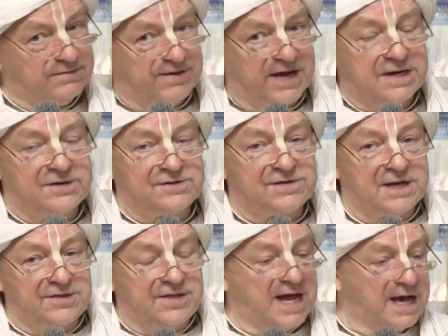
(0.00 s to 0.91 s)
the Vedas,
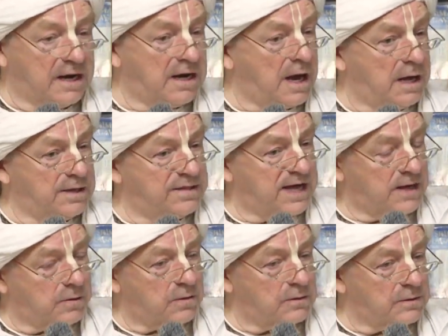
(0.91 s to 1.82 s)
they're
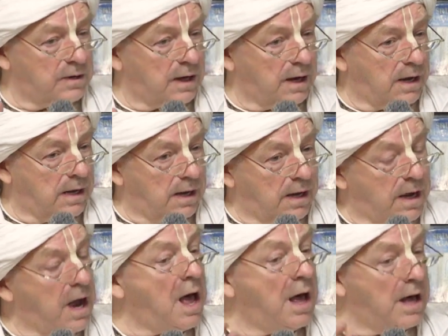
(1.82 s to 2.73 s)
called
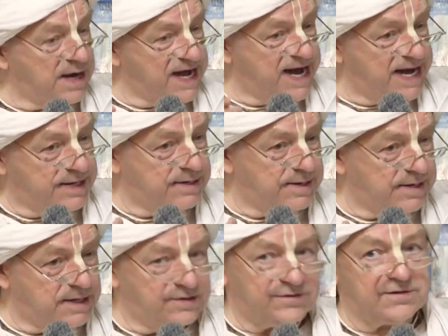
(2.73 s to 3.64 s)
gyan
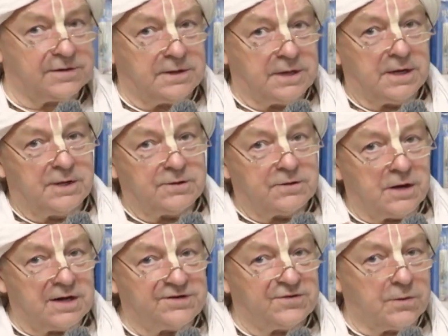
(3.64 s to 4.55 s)
indriyas,
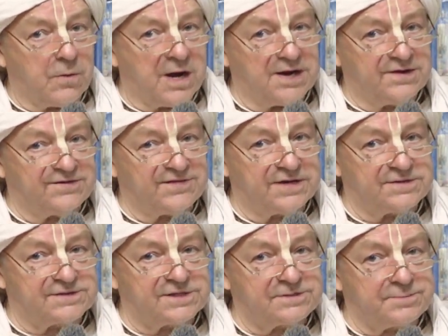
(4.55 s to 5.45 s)
knowledge acquiring
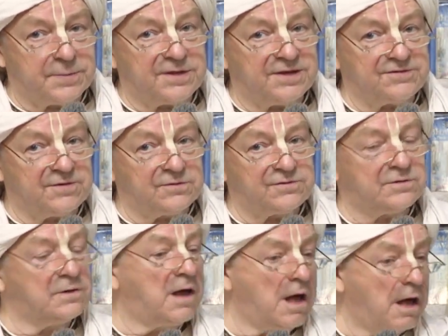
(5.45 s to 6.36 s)
senses, but there's
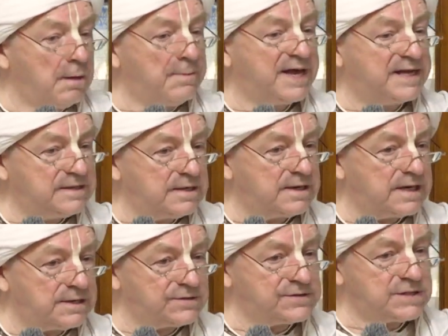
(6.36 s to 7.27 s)
also kam
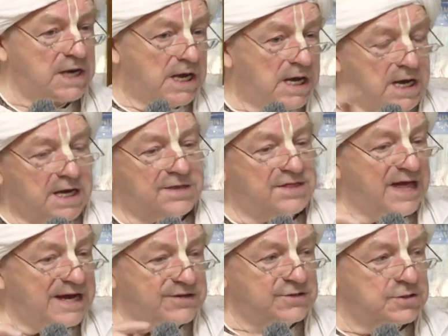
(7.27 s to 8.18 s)
indriyas, and
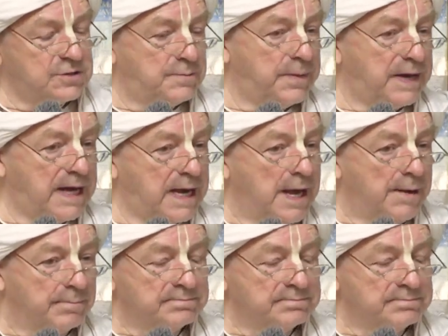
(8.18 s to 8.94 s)
that should be